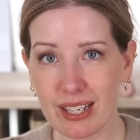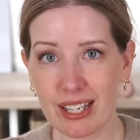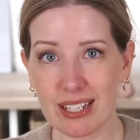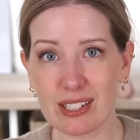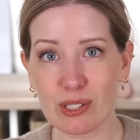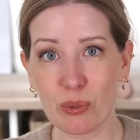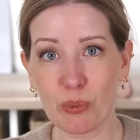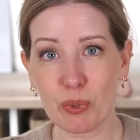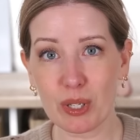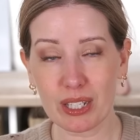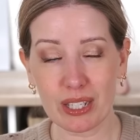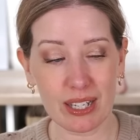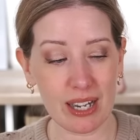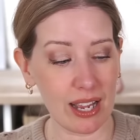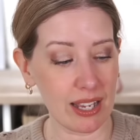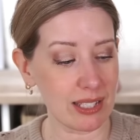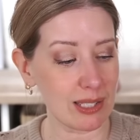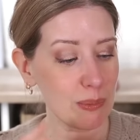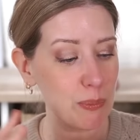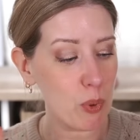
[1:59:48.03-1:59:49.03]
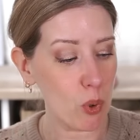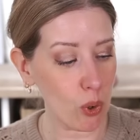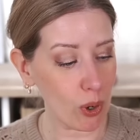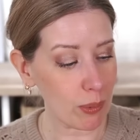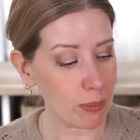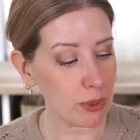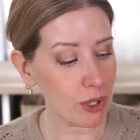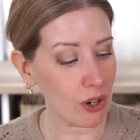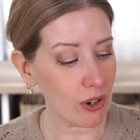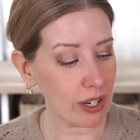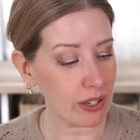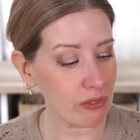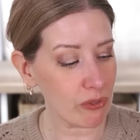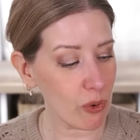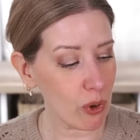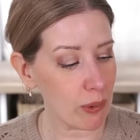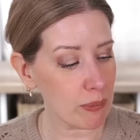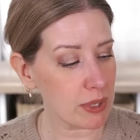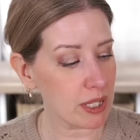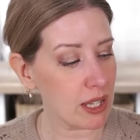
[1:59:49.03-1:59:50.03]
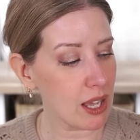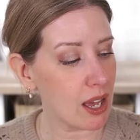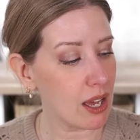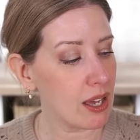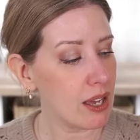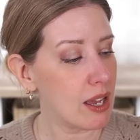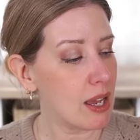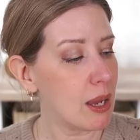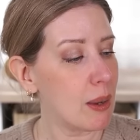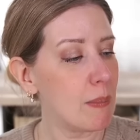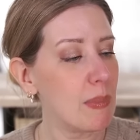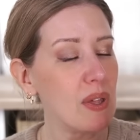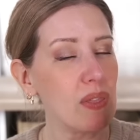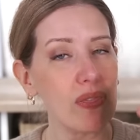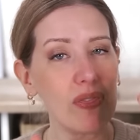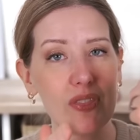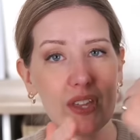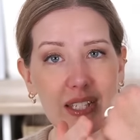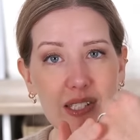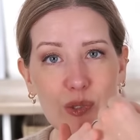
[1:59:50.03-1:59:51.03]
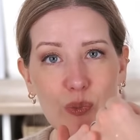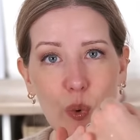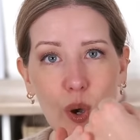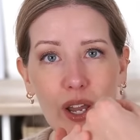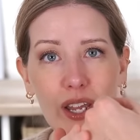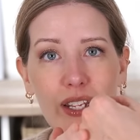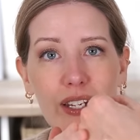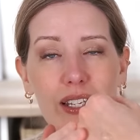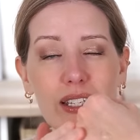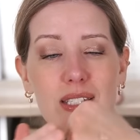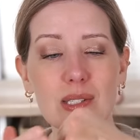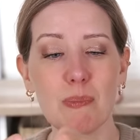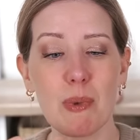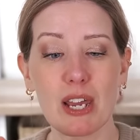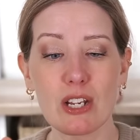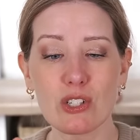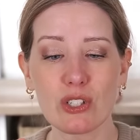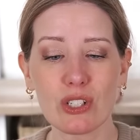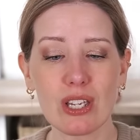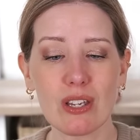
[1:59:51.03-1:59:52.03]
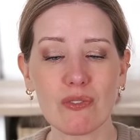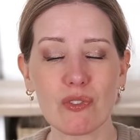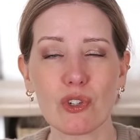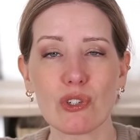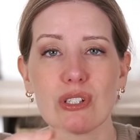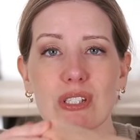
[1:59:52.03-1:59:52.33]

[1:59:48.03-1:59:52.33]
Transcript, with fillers: It's a really nice pore blurring formula, but this one, especially if your